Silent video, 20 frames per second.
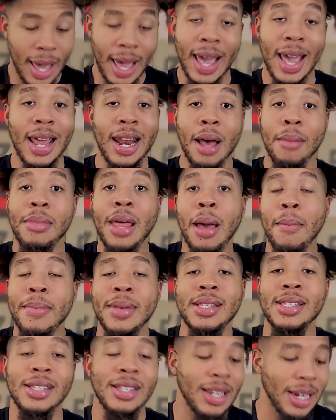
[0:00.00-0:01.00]
and I'm not
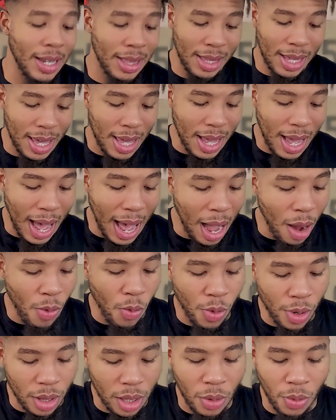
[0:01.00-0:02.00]
missing anything. I
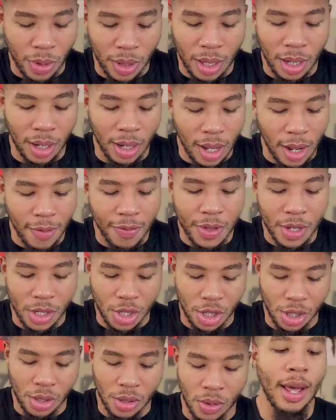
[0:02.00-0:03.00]
really, really love this
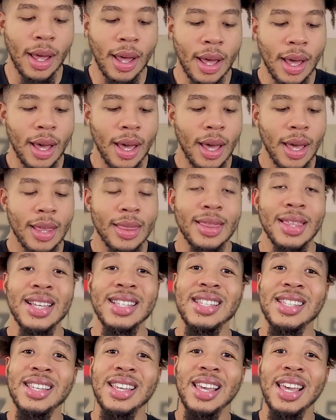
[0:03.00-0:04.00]
shoe.
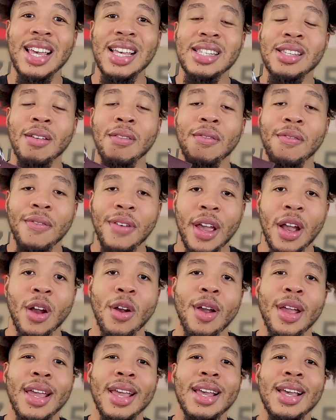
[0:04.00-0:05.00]
This is a
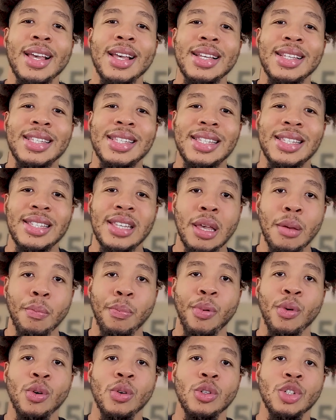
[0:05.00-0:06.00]
very
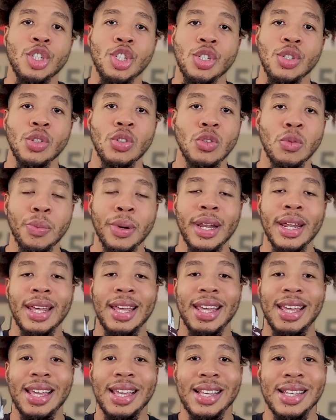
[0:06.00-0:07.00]
simple shoe, but
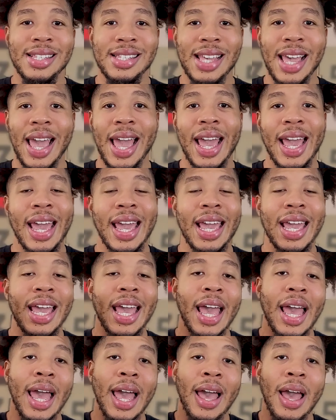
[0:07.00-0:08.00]
it is a
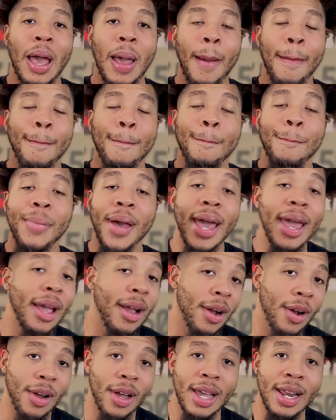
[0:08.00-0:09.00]

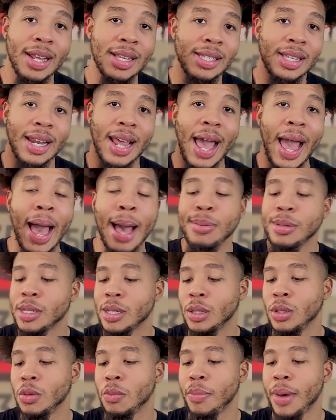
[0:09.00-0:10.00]
banger. It is an
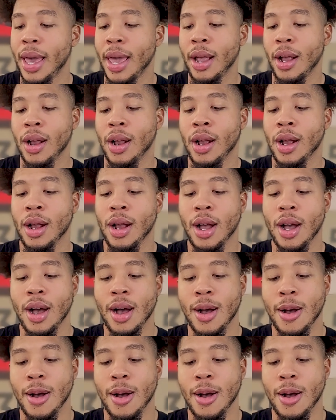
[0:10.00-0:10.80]
absolute banger.